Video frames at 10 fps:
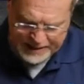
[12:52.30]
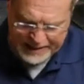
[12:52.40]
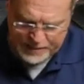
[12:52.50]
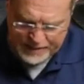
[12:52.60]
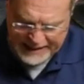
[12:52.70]

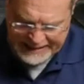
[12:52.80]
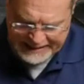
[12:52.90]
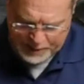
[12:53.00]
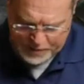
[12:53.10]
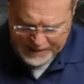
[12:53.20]
did by
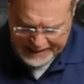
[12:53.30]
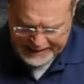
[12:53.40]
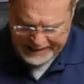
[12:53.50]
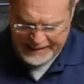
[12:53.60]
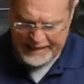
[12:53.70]

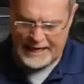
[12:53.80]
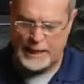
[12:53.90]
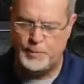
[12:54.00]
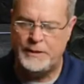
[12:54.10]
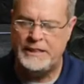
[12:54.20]
disobeying
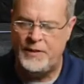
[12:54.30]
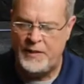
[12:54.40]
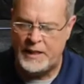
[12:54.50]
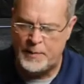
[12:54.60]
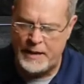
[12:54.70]
a
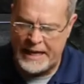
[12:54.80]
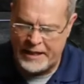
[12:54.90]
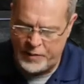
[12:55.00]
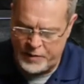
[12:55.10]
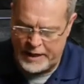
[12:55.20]
specific
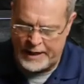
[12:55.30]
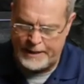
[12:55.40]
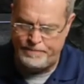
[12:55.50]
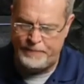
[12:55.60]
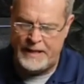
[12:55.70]
command of
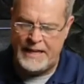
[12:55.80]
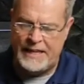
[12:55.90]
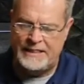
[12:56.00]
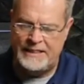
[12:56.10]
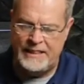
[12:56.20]
God,
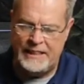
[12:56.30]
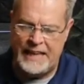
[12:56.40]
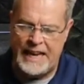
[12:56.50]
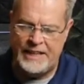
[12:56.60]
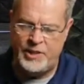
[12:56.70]
still
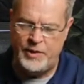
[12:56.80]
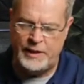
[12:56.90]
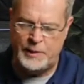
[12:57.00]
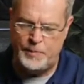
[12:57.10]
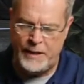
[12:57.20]
had to
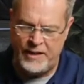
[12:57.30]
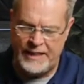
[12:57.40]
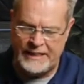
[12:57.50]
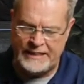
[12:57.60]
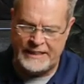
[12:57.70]

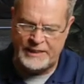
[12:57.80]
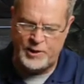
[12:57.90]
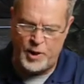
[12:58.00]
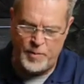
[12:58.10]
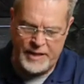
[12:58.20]
experience this
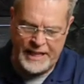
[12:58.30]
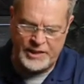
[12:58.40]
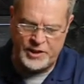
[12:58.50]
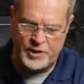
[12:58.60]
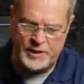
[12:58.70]

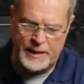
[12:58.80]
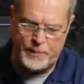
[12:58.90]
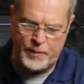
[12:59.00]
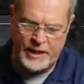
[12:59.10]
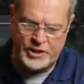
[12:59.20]
termination or
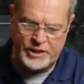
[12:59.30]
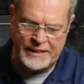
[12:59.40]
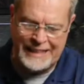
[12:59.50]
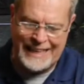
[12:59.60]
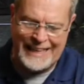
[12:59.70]

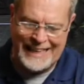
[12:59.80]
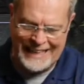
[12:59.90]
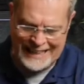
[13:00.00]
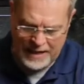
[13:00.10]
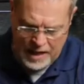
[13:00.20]
separation
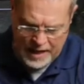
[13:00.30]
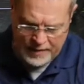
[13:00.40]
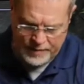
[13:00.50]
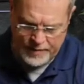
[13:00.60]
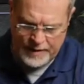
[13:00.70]
in
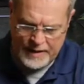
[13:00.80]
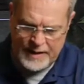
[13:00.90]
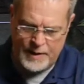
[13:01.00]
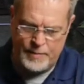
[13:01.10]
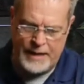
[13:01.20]
life.
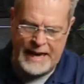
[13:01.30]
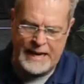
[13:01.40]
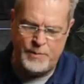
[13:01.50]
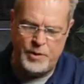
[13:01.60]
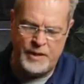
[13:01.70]
But
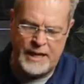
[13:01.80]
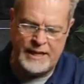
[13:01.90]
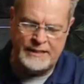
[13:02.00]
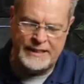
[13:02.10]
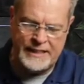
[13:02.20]
Adam, who got
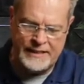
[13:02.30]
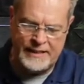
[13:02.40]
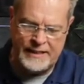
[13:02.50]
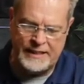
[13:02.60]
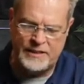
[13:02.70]
us into
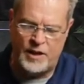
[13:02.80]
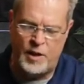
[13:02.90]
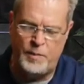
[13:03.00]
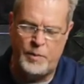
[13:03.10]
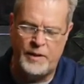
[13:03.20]
this,
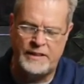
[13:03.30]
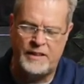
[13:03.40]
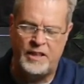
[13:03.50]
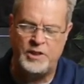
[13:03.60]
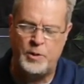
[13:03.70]
point,
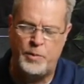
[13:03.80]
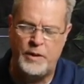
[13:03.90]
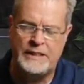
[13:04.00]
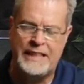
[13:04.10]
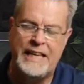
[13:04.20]
also
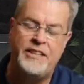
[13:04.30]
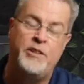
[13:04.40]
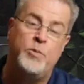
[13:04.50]
points ahead to the